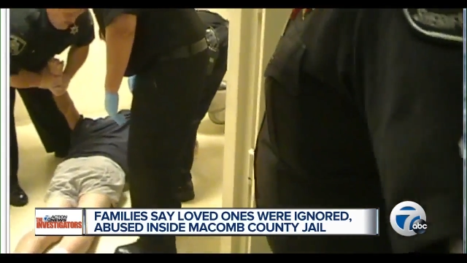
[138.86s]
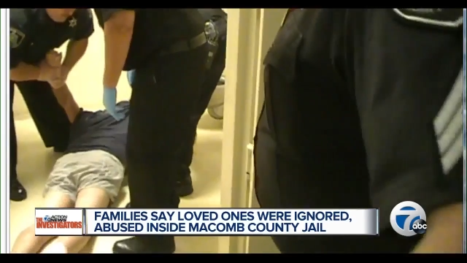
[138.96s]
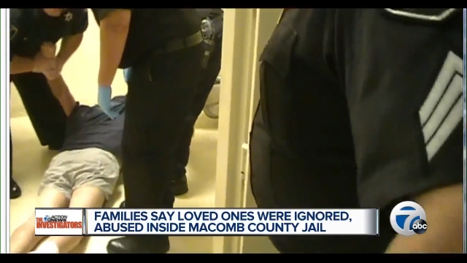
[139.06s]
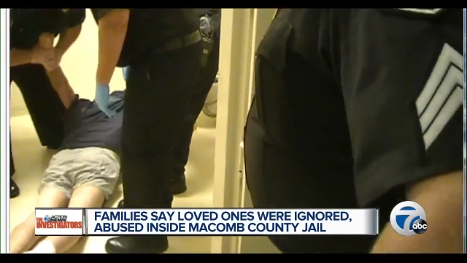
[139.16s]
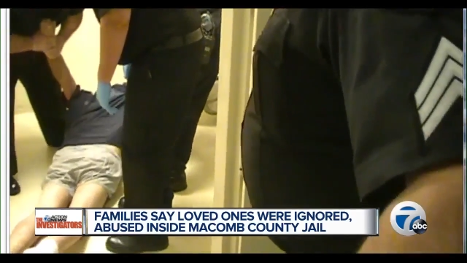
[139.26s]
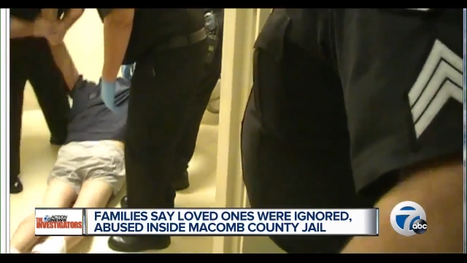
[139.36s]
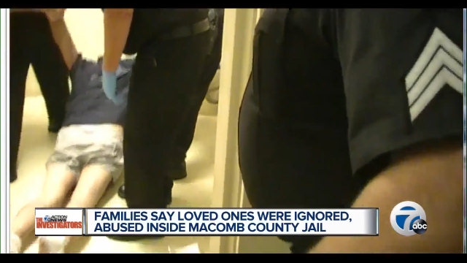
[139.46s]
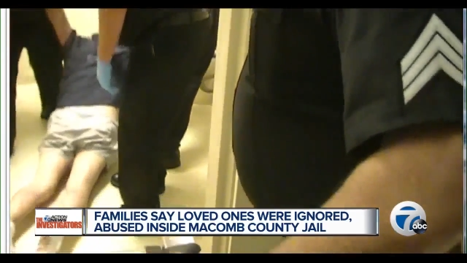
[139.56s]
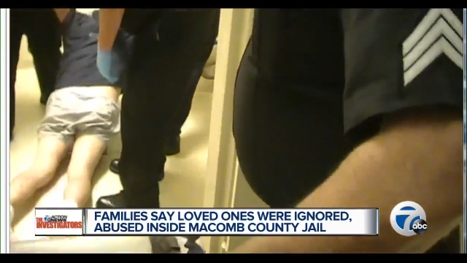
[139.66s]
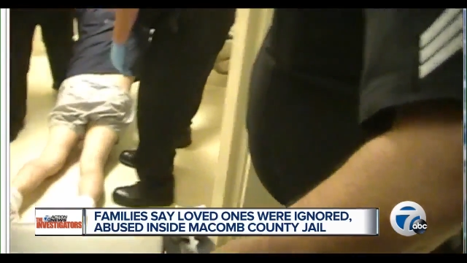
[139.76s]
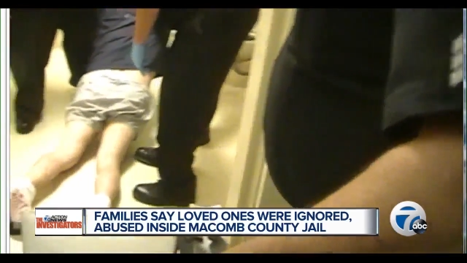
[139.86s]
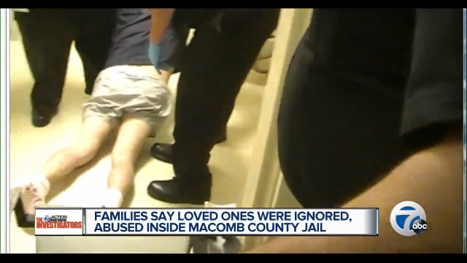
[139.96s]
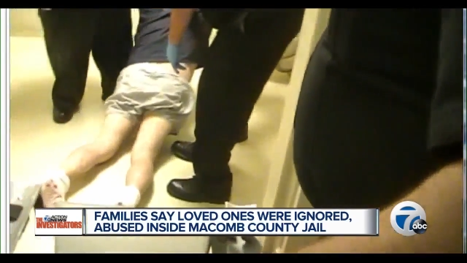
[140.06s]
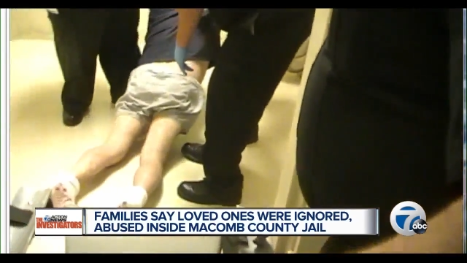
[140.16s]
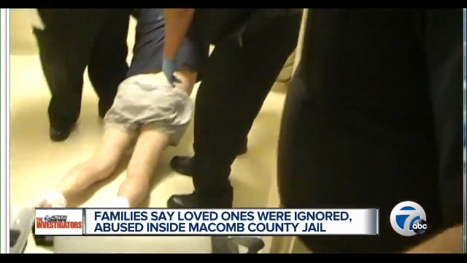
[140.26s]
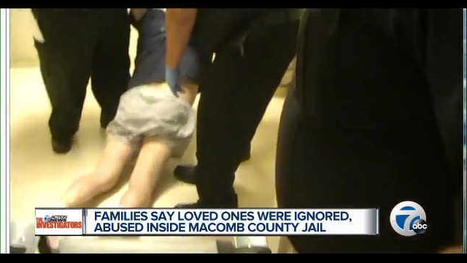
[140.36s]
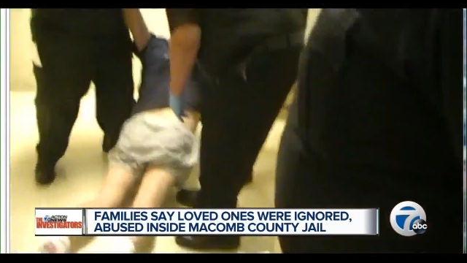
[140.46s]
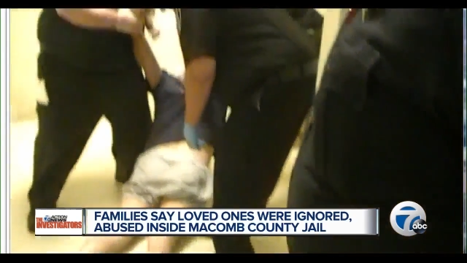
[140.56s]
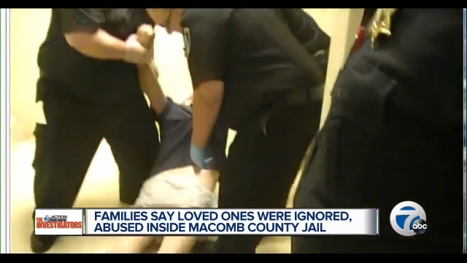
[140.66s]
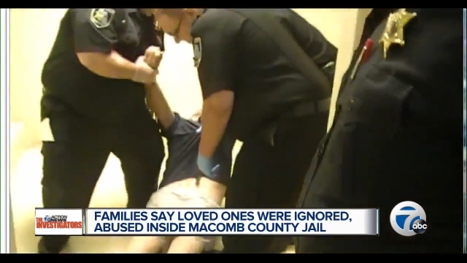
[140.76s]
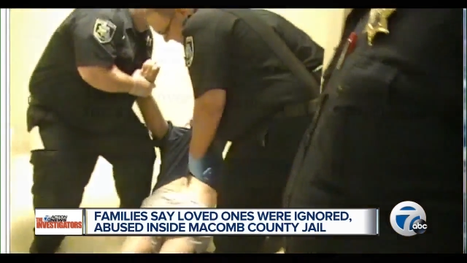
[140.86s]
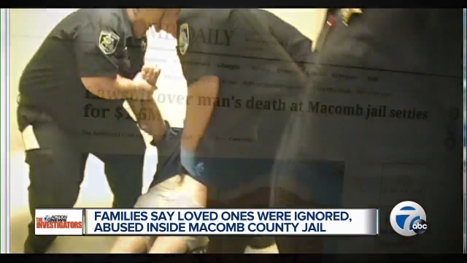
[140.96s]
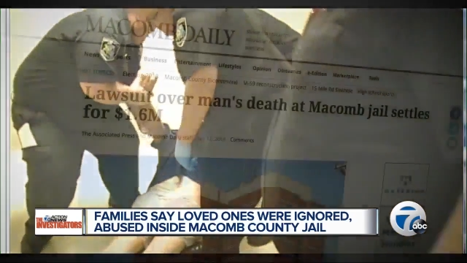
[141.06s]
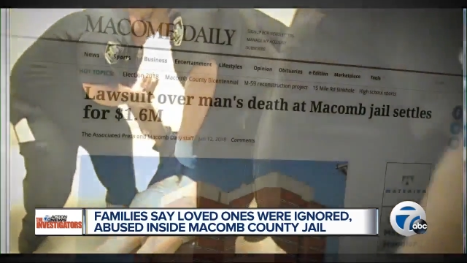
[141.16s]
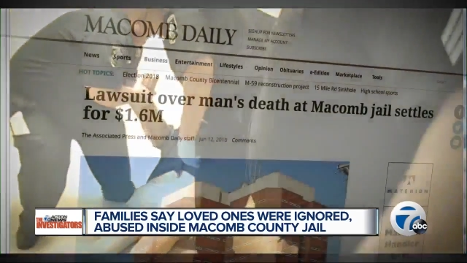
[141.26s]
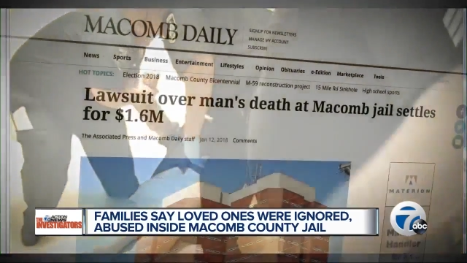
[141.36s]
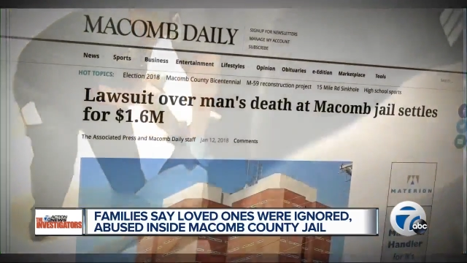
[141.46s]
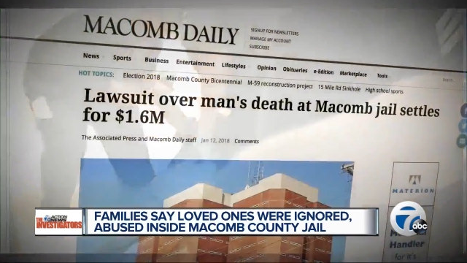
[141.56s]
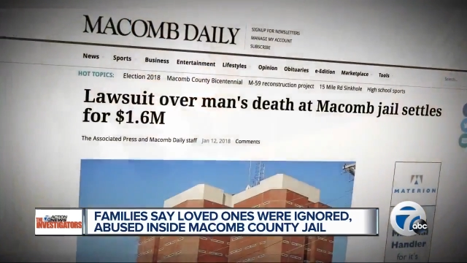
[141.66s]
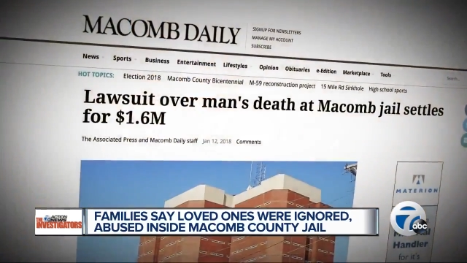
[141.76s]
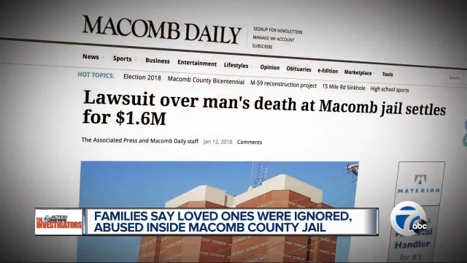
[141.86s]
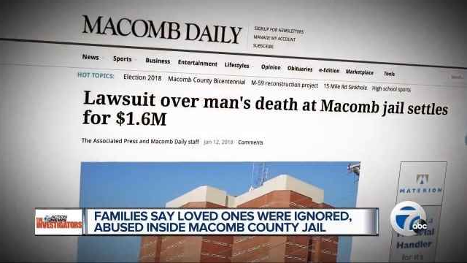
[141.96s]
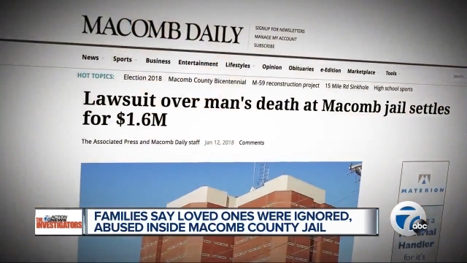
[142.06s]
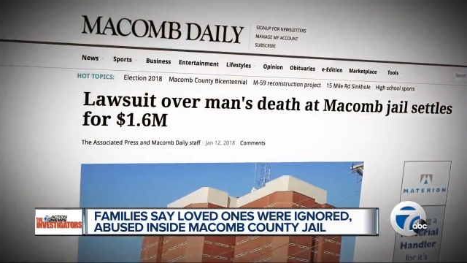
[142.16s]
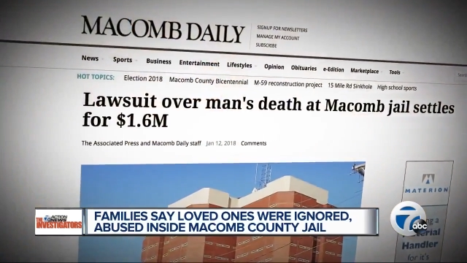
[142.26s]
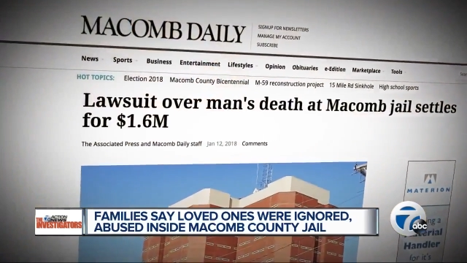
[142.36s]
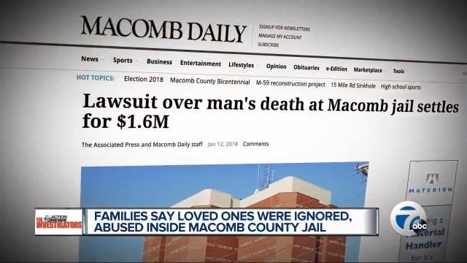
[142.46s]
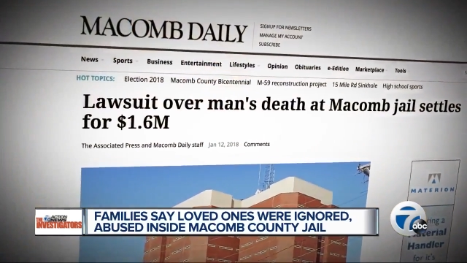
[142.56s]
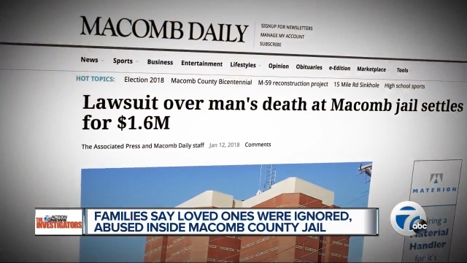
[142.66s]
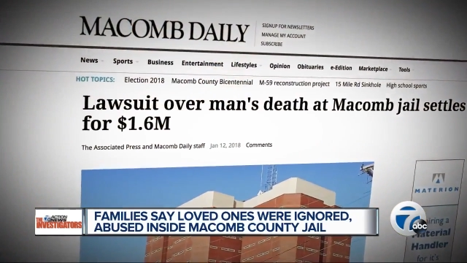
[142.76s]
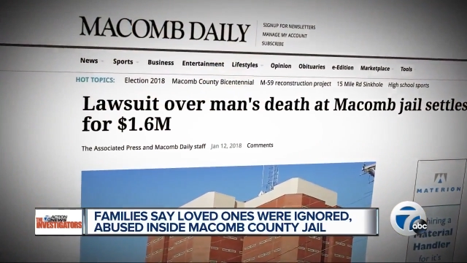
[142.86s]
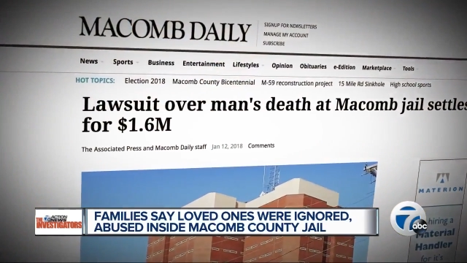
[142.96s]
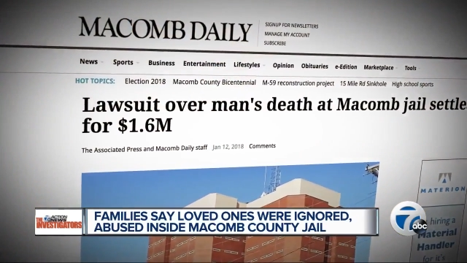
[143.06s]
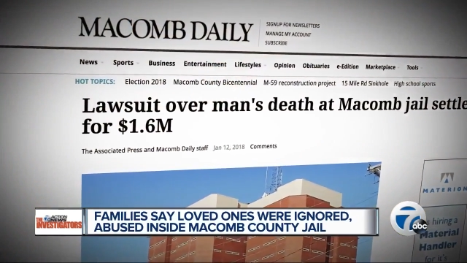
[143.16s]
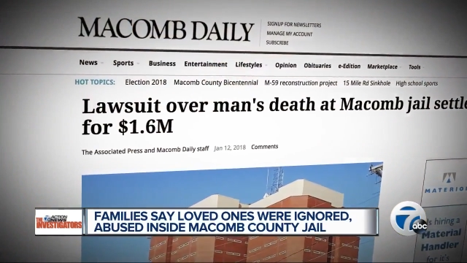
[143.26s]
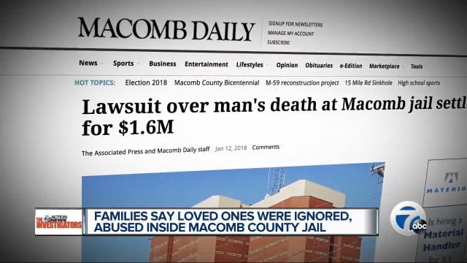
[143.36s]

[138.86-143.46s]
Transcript: Nobody's mouth can be seen.